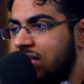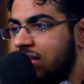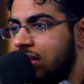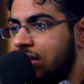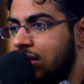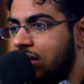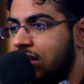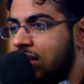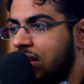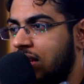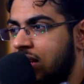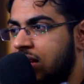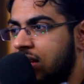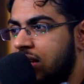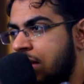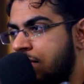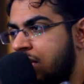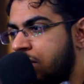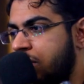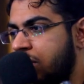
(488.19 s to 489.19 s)
Basically,
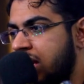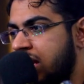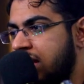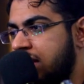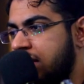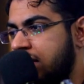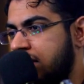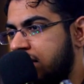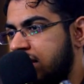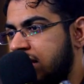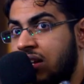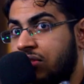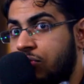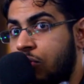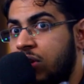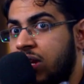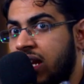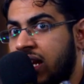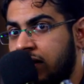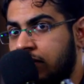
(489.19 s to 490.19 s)
whenever we
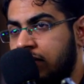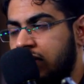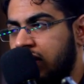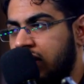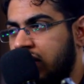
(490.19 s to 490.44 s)
start coding,